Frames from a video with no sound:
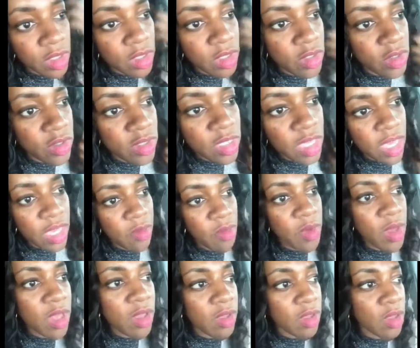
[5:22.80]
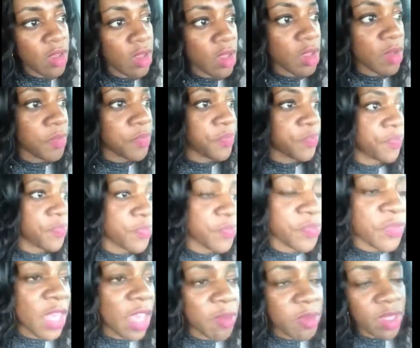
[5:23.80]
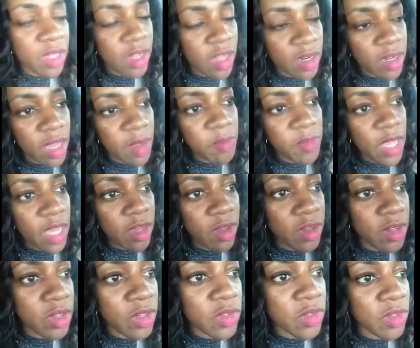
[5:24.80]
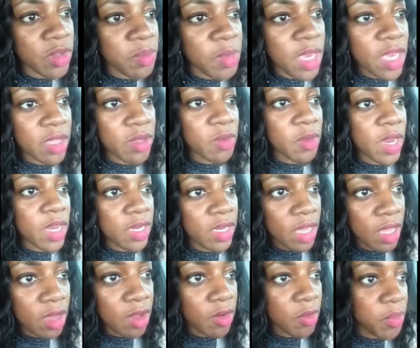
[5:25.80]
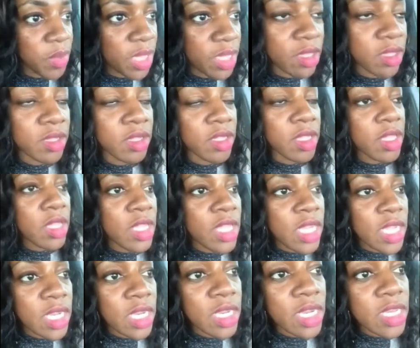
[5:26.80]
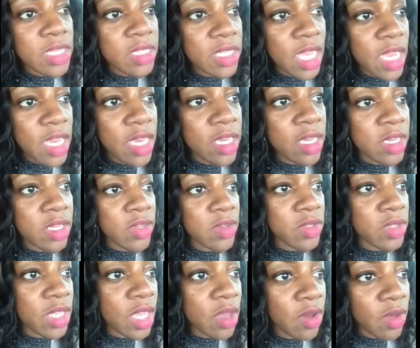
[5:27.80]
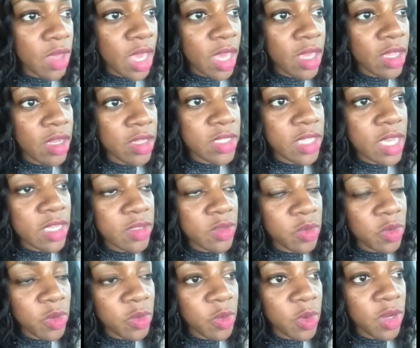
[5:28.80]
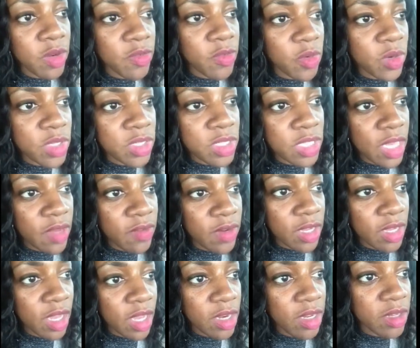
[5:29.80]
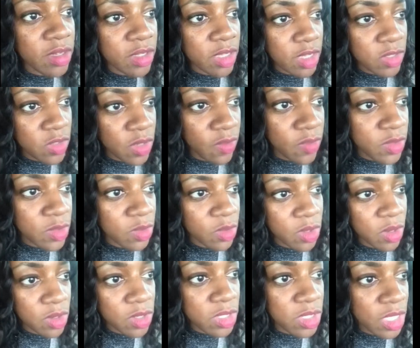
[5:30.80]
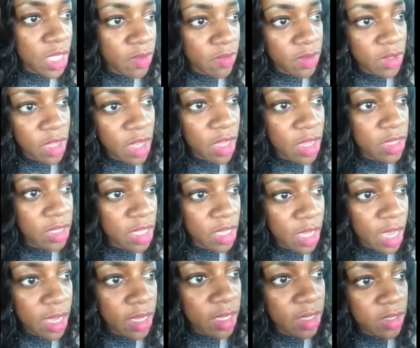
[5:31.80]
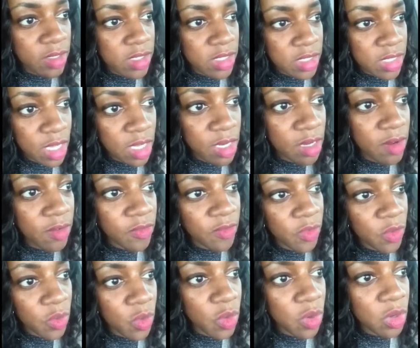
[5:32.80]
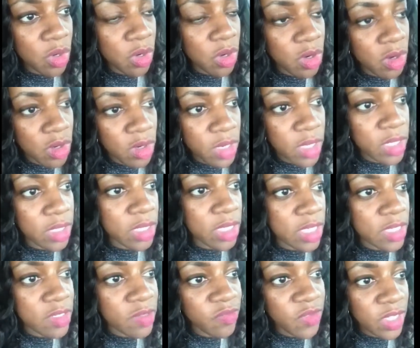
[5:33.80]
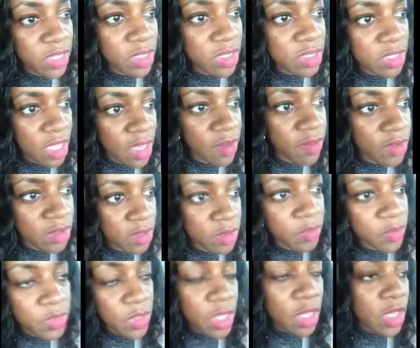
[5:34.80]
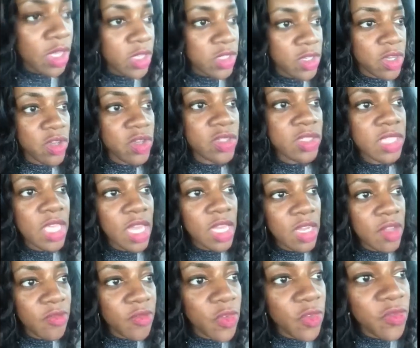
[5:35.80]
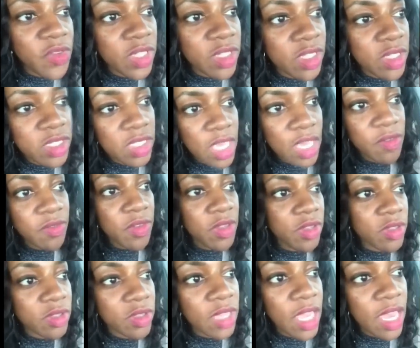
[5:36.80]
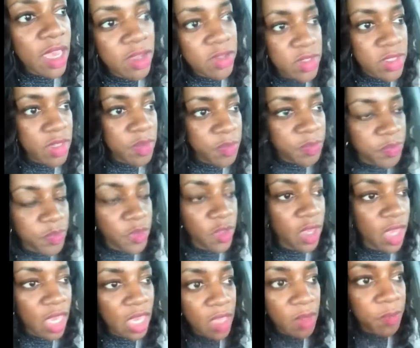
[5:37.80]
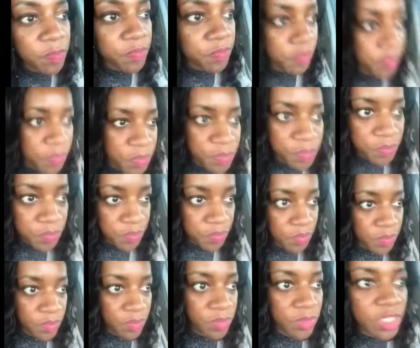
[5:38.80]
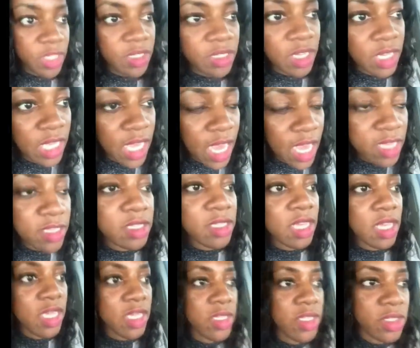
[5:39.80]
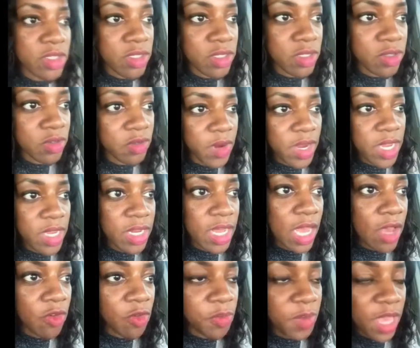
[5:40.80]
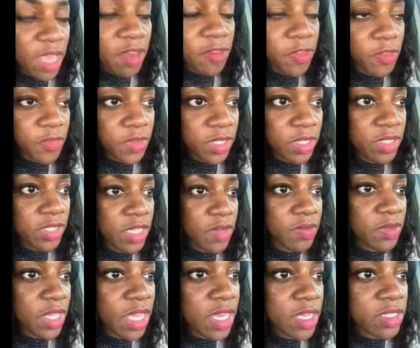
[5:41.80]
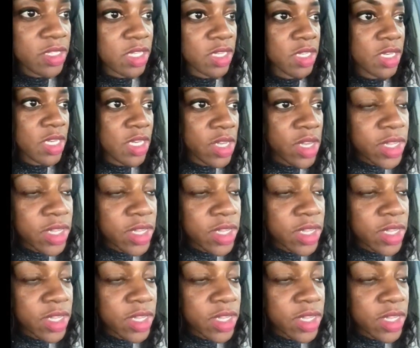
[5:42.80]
You say, well, I mean, I'm not gonna do the math right now, but let's say you say, okay, this house is worth $147. I got it on contract for $37. I think I can sell it for at least $57. So you sell it for $57,000. Okay, and the guy says, great, I will buy it for $57,000.